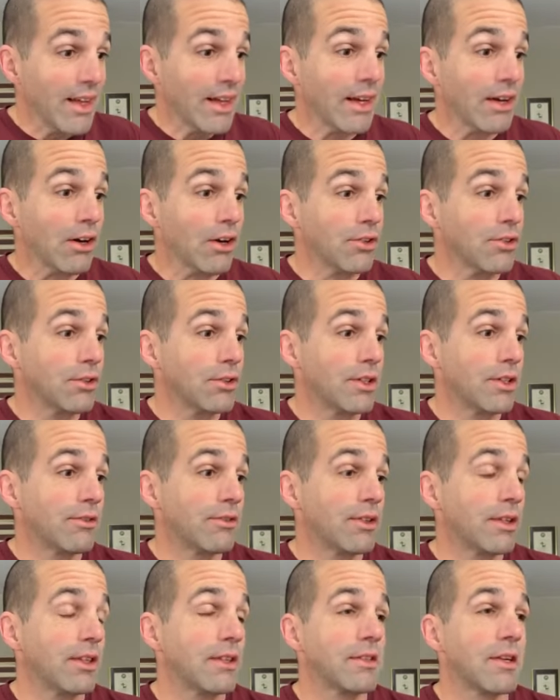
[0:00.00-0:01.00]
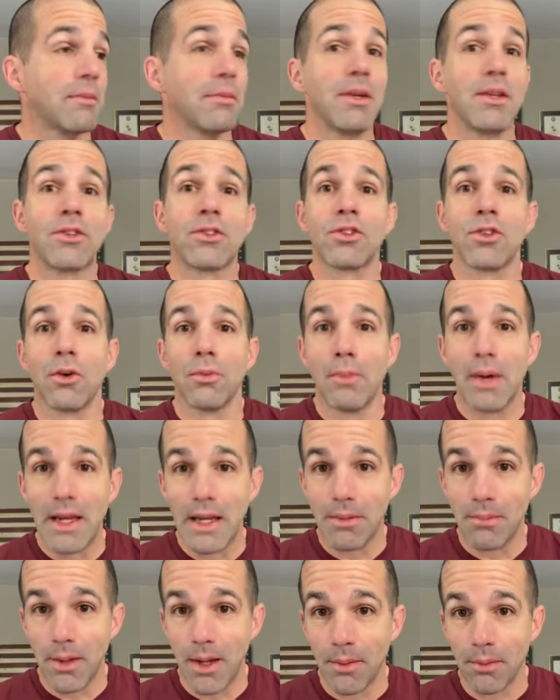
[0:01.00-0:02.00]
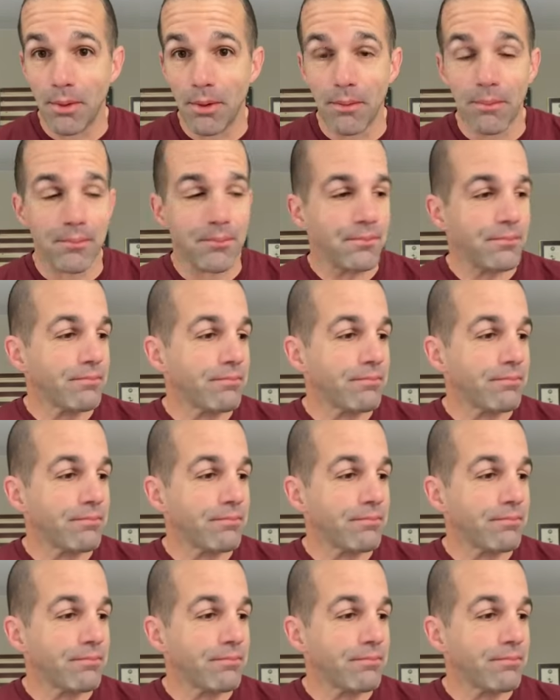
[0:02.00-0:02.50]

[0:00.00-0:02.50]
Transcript: And I also didn't realize I'd meet so many people.